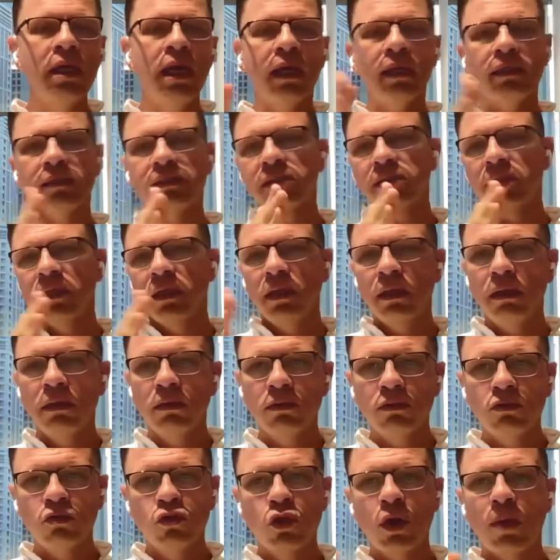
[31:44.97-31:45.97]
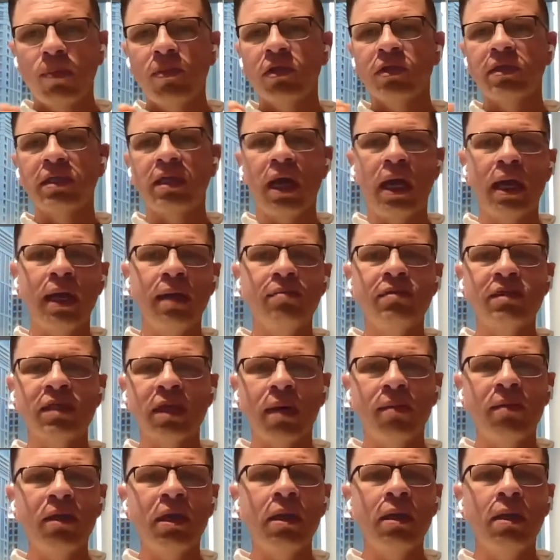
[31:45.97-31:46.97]
Yes, troubled
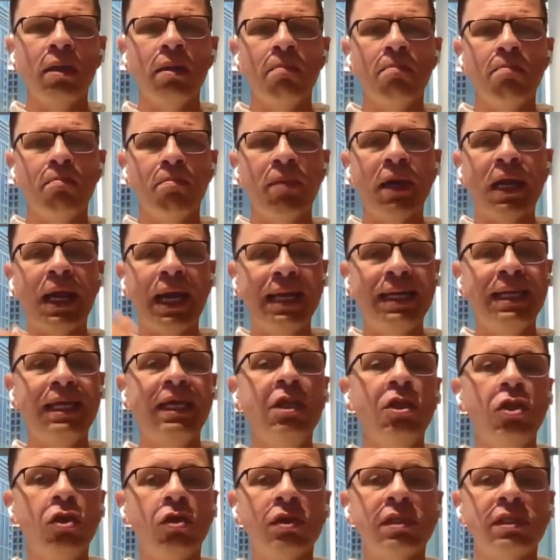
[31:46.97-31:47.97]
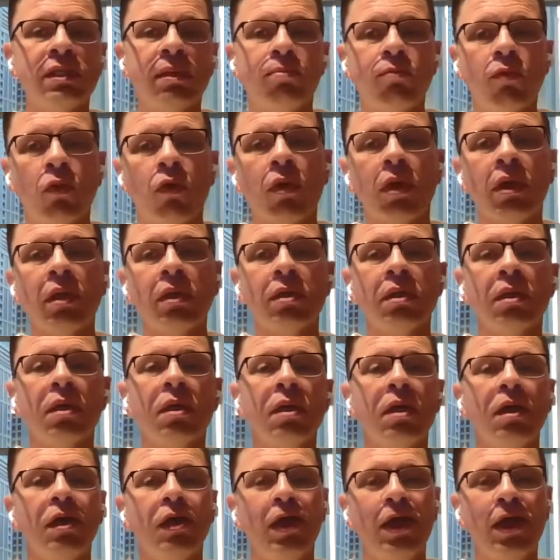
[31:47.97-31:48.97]
times coming, but I need your
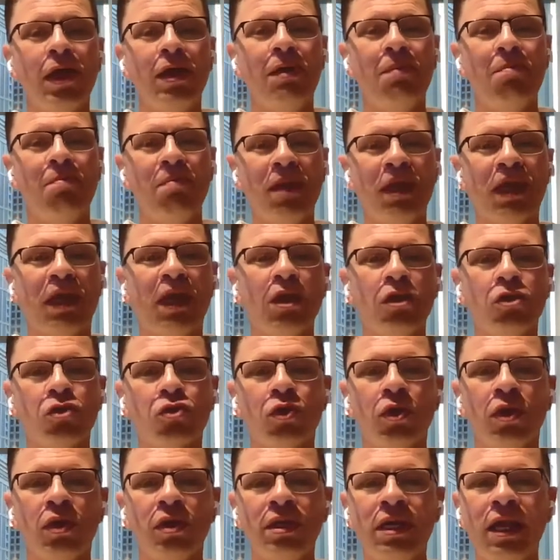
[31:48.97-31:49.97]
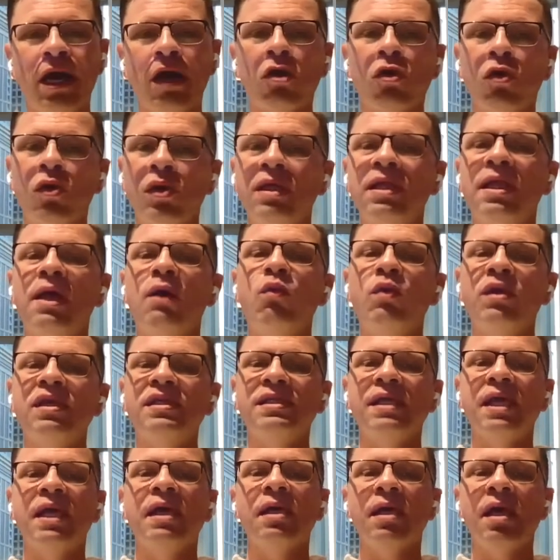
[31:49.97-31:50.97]
support in making sure not only that
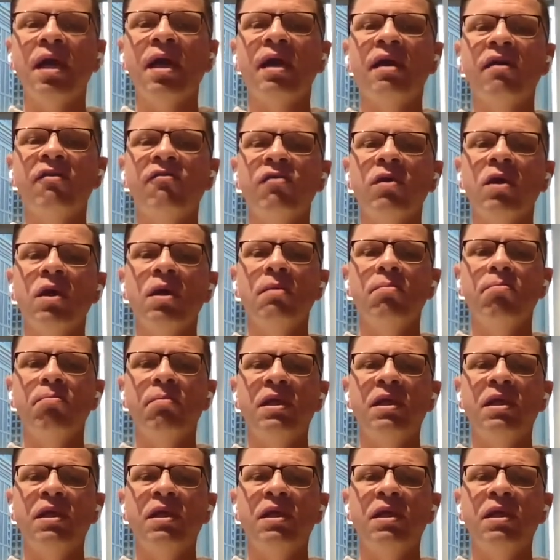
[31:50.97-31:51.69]
we stay alive,